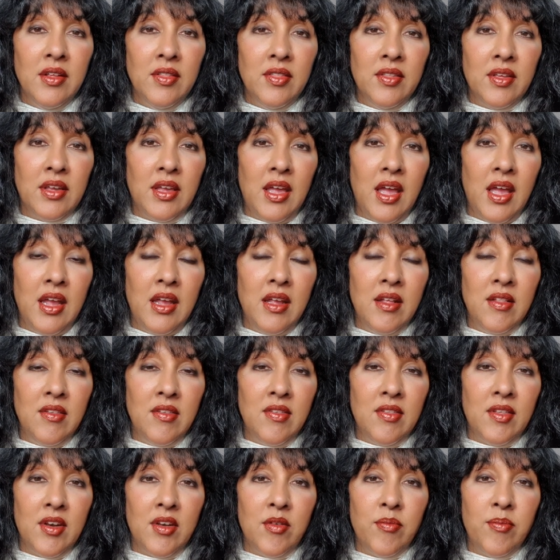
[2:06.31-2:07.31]
the
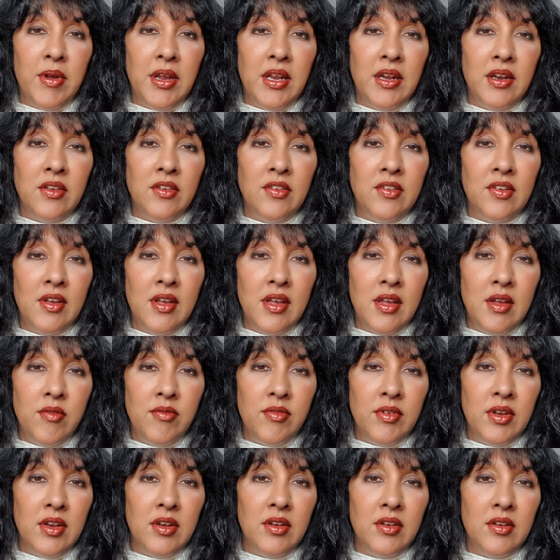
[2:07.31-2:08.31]
gains that have been
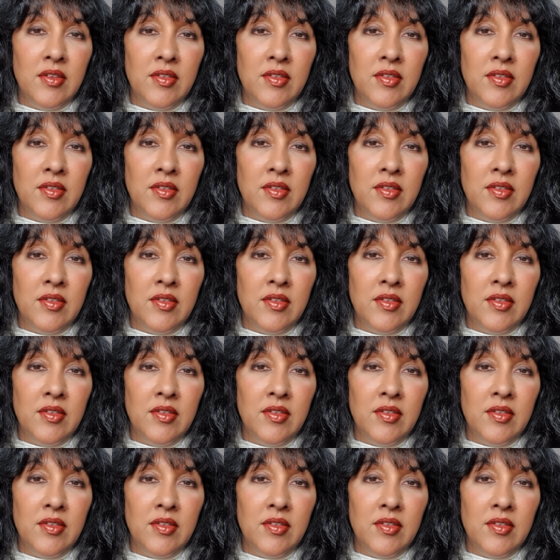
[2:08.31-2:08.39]
achieved in